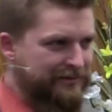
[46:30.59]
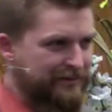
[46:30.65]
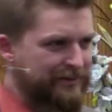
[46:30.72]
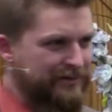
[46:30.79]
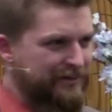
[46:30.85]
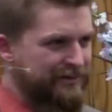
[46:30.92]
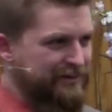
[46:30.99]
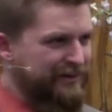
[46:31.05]

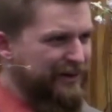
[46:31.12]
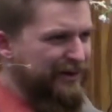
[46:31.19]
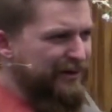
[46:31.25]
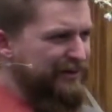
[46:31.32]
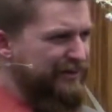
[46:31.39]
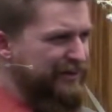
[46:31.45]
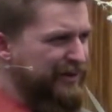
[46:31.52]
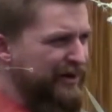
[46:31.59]
They're
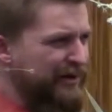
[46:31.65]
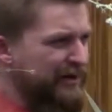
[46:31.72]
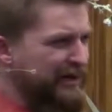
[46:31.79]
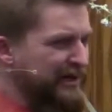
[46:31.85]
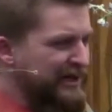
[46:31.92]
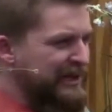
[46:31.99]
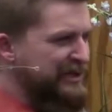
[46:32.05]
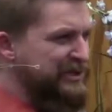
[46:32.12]

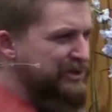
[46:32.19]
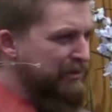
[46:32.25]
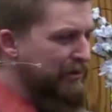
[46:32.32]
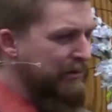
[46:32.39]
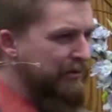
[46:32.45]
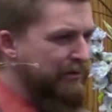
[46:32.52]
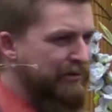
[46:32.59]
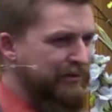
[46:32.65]
in
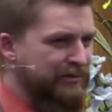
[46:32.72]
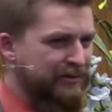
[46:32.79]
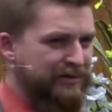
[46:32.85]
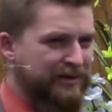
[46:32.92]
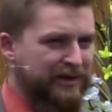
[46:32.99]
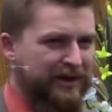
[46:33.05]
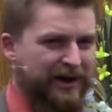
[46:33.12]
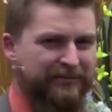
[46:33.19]
control
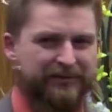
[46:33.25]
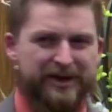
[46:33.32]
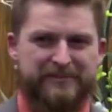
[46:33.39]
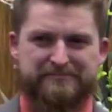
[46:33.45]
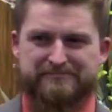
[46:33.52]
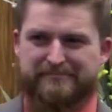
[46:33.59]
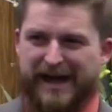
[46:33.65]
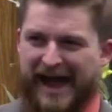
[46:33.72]
of a
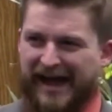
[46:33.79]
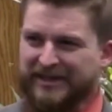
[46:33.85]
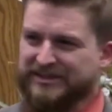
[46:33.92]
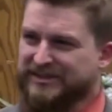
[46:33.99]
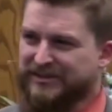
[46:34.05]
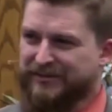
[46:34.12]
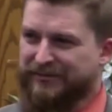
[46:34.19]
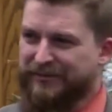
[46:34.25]

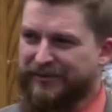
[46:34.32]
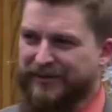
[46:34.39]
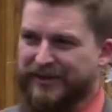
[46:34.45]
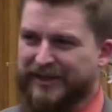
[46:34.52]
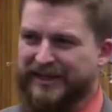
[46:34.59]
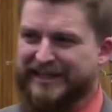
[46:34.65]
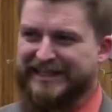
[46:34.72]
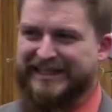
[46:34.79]
massive
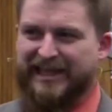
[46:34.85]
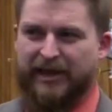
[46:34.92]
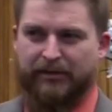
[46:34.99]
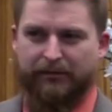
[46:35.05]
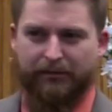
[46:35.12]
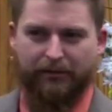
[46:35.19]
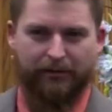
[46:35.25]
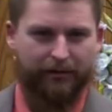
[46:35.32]

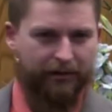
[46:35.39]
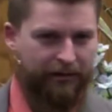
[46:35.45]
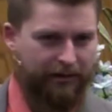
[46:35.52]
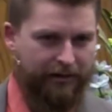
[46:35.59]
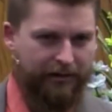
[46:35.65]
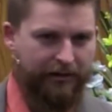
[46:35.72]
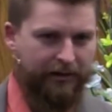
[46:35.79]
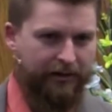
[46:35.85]
killer.
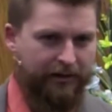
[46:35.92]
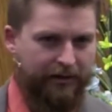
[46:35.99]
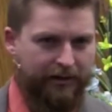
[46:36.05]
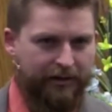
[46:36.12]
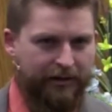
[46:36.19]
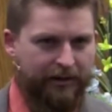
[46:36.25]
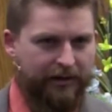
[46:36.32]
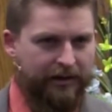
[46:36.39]

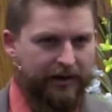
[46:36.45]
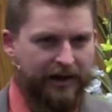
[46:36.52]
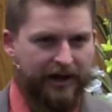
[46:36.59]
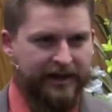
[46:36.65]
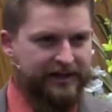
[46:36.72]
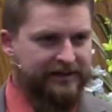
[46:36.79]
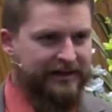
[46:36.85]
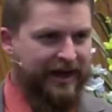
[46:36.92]
And
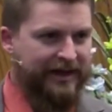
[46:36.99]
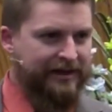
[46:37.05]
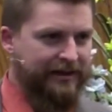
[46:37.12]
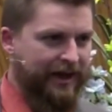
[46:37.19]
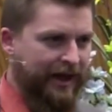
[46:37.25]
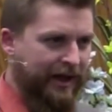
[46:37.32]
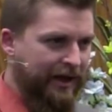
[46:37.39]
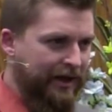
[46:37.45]
I could die to
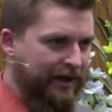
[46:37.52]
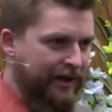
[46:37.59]
that.